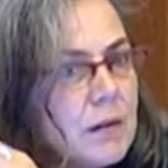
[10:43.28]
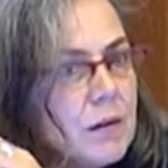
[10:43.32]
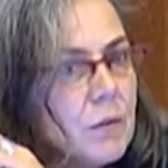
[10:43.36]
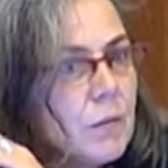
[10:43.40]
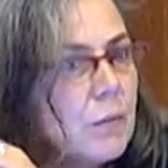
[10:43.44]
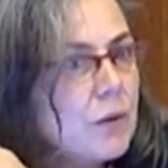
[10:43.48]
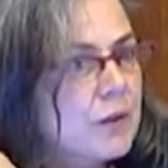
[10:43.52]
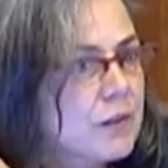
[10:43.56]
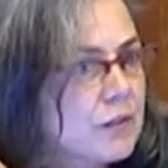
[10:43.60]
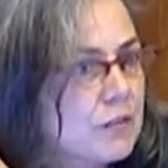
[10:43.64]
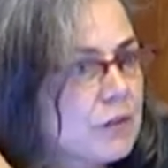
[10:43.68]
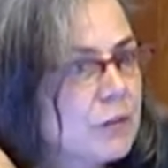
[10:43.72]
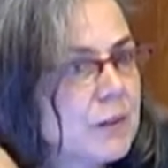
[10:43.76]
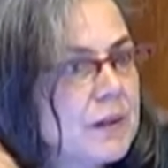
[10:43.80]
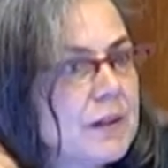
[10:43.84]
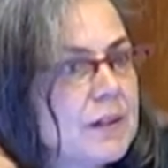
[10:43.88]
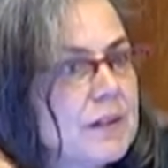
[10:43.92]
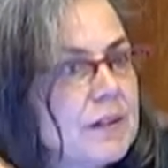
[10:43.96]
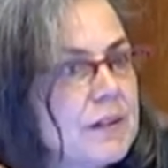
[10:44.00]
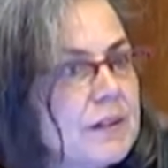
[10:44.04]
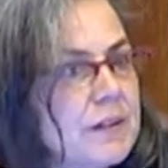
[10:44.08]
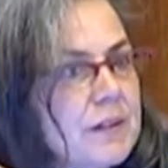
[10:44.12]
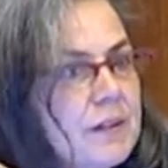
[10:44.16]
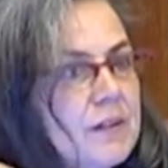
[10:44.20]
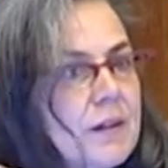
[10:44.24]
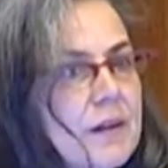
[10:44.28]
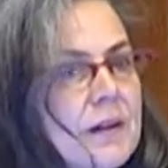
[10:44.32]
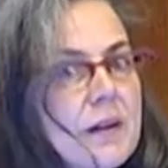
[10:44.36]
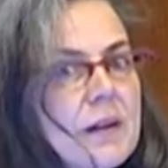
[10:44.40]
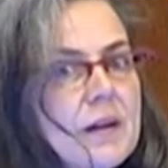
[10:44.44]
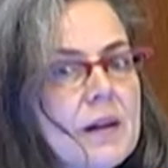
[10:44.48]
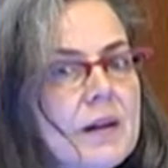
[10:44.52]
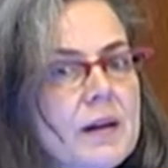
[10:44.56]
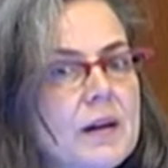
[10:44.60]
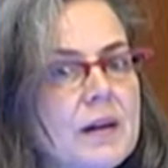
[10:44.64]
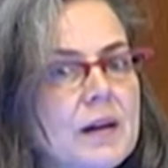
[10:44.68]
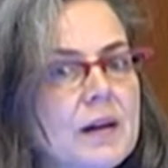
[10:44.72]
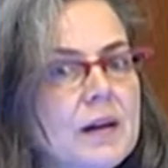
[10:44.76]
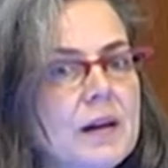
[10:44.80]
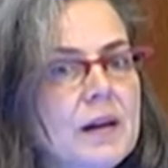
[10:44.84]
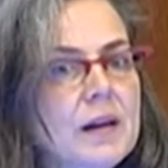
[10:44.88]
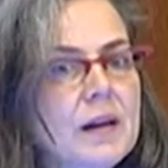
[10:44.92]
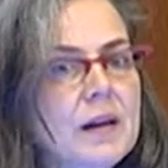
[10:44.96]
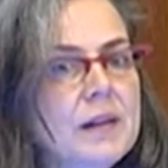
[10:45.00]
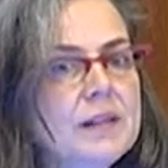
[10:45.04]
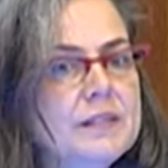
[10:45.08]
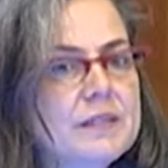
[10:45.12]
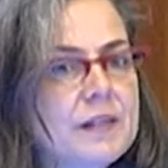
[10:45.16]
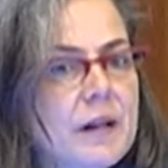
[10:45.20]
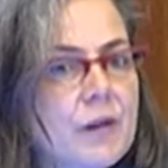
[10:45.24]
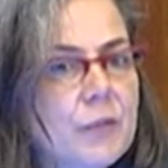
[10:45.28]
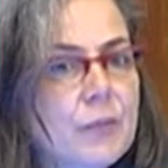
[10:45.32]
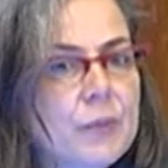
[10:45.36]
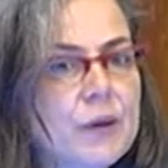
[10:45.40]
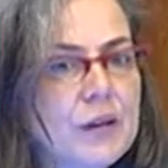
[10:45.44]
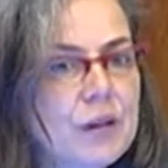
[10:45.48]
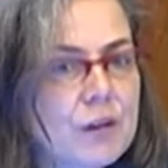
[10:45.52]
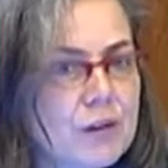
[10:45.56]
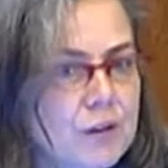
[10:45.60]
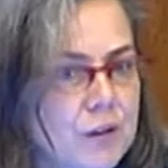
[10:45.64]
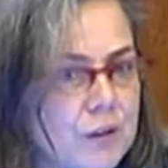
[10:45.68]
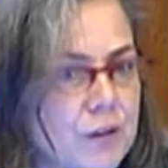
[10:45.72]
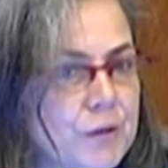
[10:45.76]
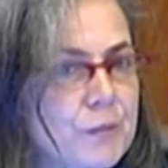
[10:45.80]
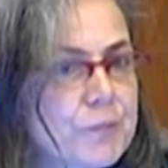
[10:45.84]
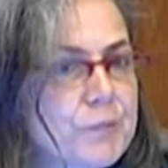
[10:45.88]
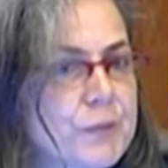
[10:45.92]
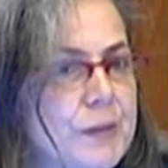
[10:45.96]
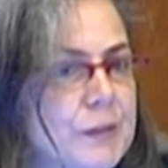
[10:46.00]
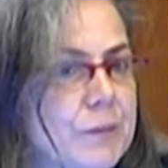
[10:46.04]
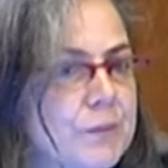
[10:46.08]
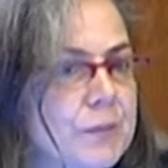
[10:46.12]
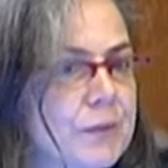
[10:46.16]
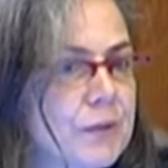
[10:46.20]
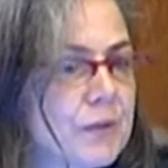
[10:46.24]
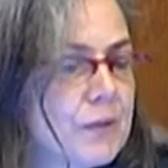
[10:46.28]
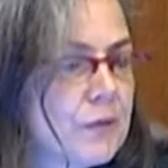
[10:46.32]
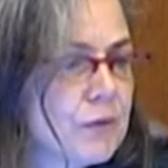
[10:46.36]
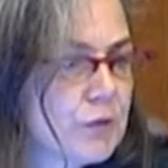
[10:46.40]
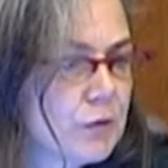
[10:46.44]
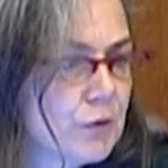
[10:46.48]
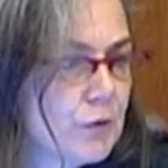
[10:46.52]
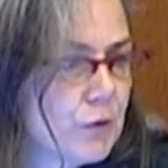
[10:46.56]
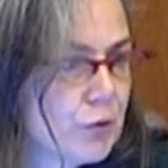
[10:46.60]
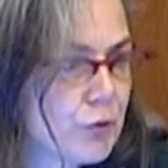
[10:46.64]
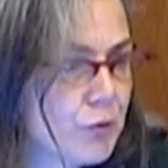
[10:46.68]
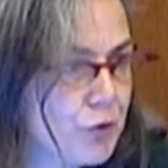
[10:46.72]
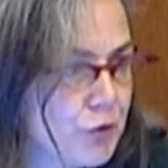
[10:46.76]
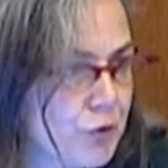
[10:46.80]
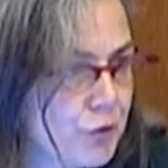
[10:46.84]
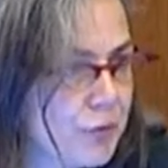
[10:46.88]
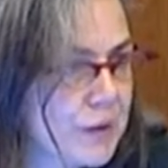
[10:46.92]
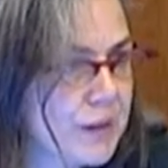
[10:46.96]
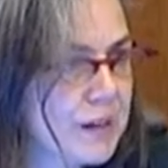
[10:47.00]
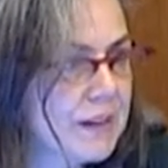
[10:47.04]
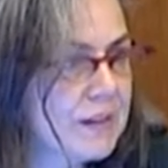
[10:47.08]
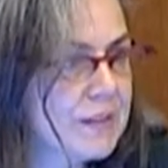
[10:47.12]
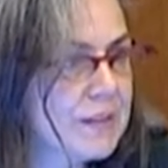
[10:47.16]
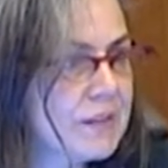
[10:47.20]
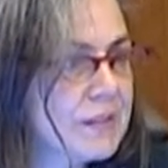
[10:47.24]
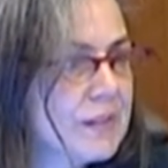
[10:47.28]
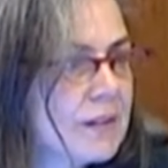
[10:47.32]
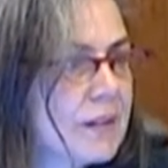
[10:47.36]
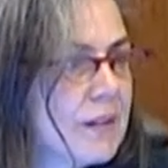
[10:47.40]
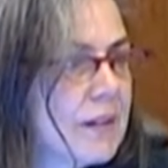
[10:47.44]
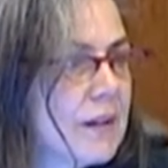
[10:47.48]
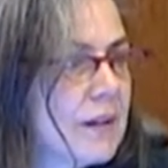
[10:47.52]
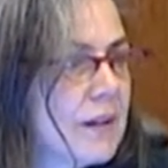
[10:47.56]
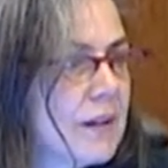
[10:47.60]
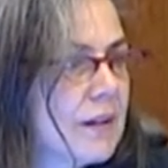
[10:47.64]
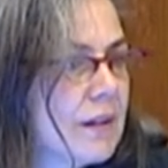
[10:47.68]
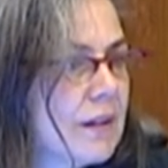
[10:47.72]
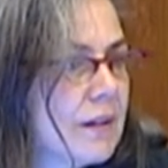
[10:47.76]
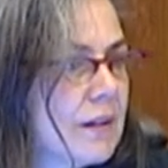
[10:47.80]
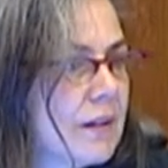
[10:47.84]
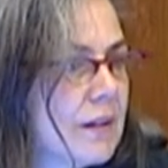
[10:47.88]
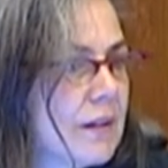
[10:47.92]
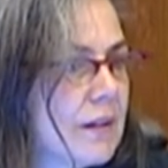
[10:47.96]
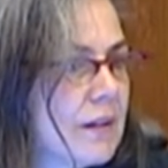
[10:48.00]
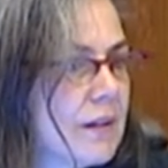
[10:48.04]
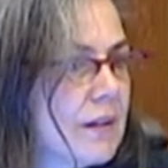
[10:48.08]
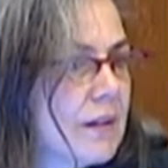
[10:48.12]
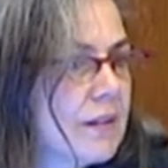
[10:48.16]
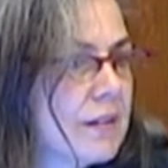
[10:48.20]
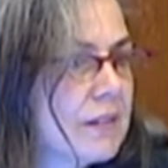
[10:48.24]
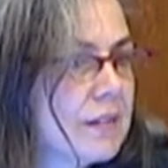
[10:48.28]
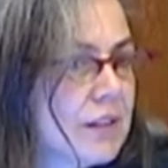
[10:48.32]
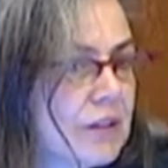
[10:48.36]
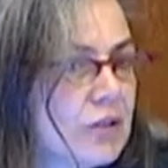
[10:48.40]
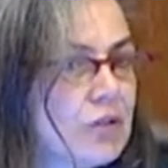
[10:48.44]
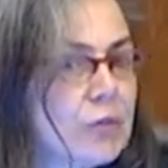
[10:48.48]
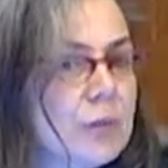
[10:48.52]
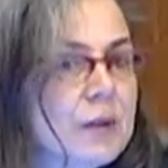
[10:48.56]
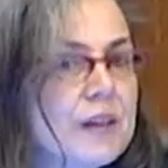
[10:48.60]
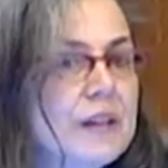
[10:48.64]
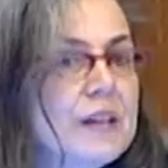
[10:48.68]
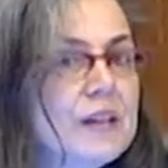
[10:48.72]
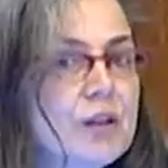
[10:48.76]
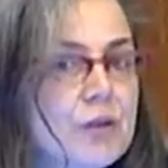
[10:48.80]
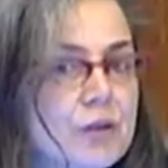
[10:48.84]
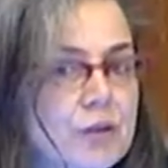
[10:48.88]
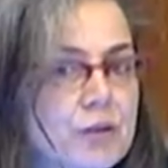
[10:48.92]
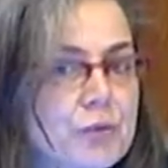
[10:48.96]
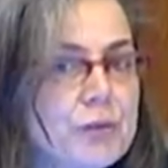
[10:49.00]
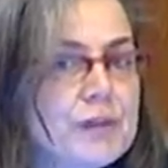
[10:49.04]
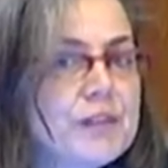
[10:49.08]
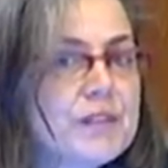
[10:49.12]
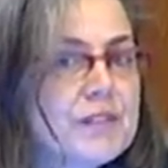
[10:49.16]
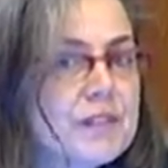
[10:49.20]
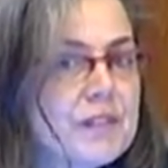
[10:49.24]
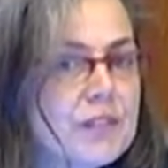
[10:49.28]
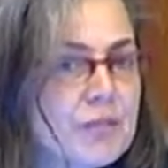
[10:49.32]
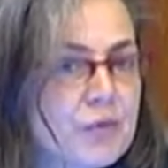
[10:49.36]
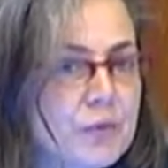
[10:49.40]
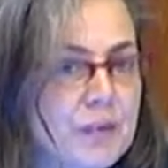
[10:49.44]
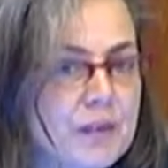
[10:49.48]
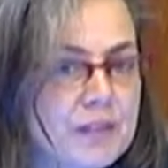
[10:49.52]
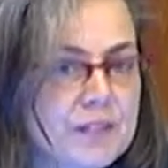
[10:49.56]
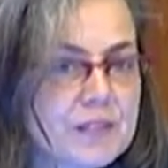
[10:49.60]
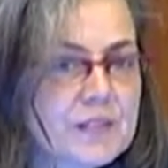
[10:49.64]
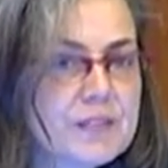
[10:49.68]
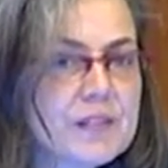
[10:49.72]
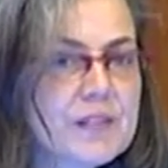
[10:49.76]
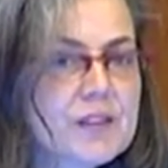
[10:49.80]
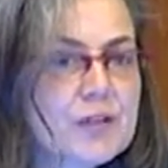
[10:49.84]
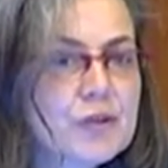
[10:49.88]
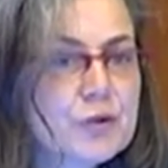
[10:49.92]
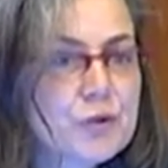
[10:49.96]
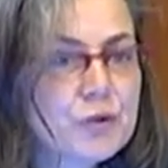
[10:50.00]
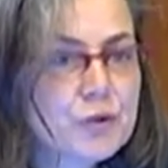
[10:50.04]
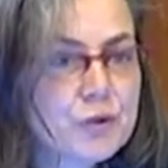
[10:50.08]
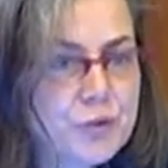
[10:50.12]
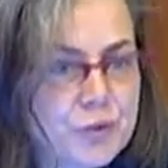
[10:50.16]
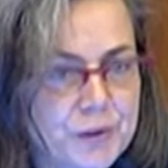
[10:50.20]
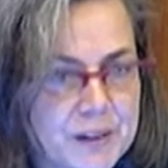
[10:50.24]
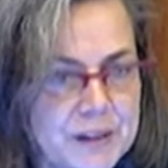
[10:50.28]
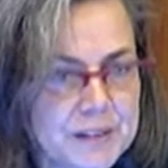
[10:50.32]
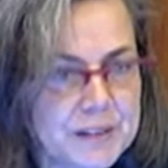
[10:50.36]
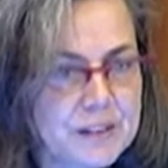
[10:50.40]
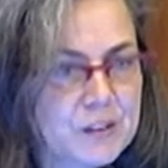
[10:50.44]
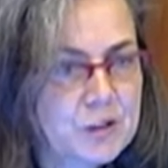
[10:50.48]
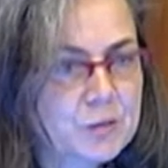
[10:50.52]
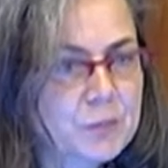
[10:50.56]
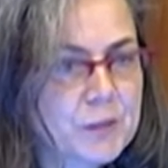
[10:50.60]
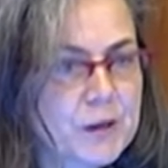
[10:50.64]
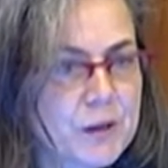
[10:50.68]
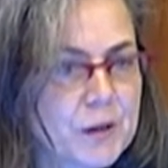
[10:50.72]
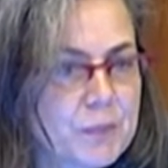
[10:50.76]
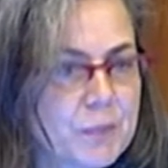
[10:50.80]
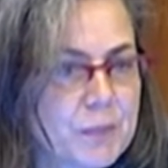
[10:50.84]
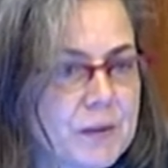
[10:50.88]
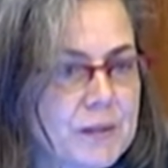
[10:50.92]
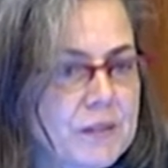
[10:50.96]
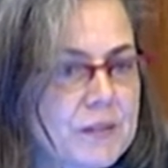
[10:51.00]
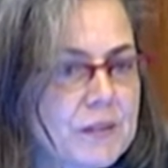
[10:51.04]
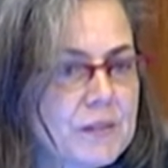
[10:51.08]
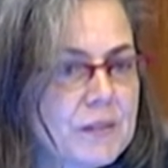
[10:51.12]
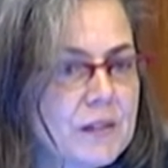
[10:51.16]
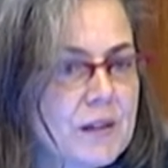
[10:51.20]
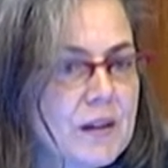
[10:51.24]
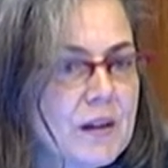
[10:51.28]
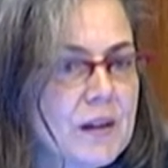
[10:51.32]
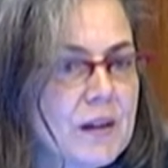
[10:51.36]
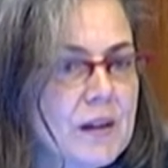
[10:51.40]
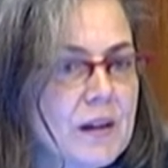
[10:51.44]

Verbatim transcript: what is written there. It's that we learn people on concrete uh, in concrete situations, in a concrete experiment,